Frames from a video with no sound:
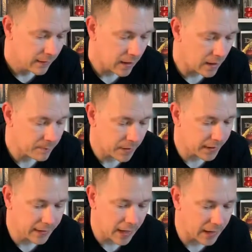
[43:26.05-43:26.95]
But
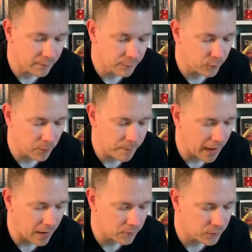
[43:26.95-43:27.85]
again, for
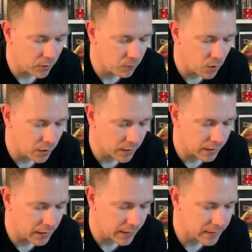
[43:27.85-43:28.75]
£1, I weren't going
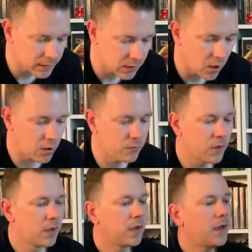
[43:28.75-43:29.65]
to let this go.
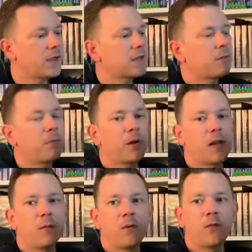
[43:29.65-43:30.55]
It's
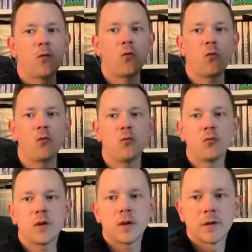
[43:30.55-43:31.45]
complete with all
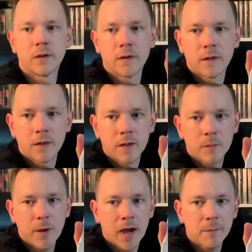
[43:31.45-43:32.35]
the
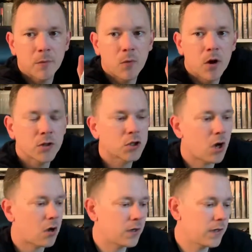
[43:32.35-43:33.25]
paperwork
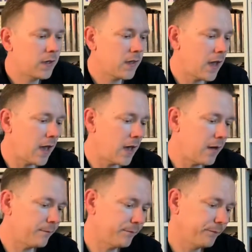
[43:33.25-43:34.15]
jargon in there.
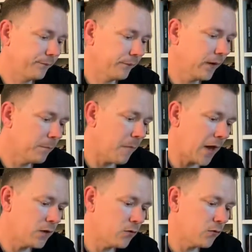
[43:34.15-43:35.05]

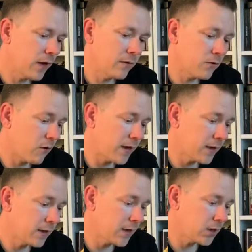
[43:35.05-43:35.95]
Manual in great
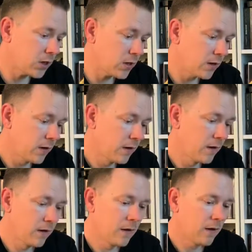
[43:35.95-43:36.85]
condition.
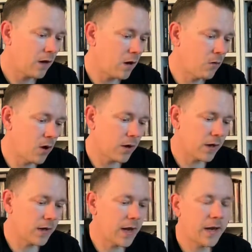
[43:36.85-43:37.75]
I weren't
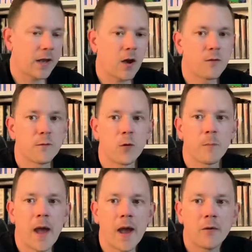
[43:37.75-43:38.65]
going to let it go for
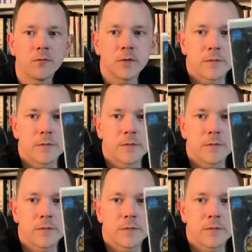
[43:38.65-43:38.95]
£1.